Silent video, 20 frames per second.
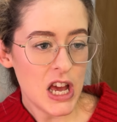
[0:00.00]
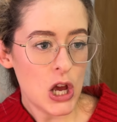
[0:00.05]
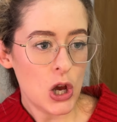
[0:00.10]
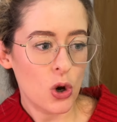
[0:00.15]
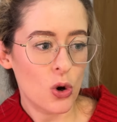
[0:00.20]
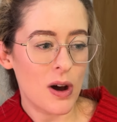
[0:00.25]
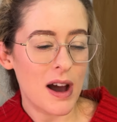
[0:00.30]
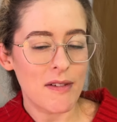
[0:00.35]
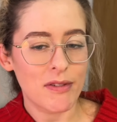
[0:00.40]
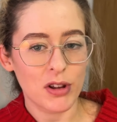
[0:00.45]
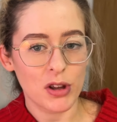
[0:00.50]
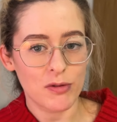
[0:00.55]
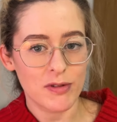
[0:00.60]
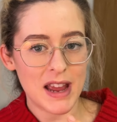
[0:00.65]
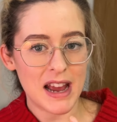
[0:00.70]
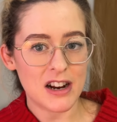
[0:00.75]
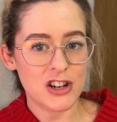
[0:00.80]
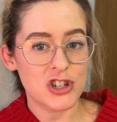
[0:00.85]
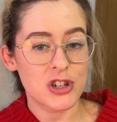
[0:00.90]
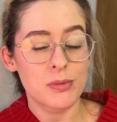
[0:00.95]
or having a
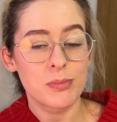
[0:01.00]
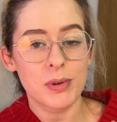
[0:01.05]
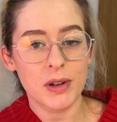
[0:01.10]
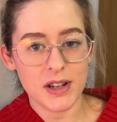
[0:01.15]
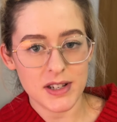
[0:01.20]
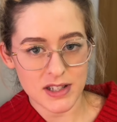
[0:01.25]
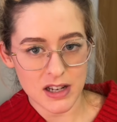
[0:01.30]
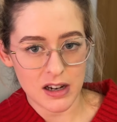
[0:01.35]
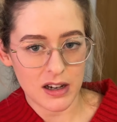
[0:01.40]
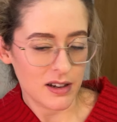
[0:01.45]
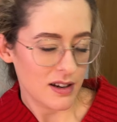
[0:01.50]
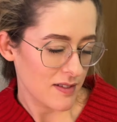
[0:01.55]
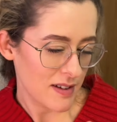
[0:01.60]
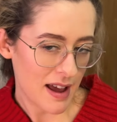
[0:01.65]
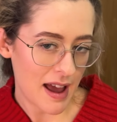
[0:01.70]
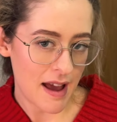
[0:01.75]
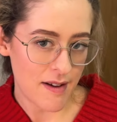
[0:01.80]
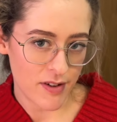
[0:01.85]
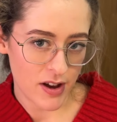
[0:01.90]
reaction because i have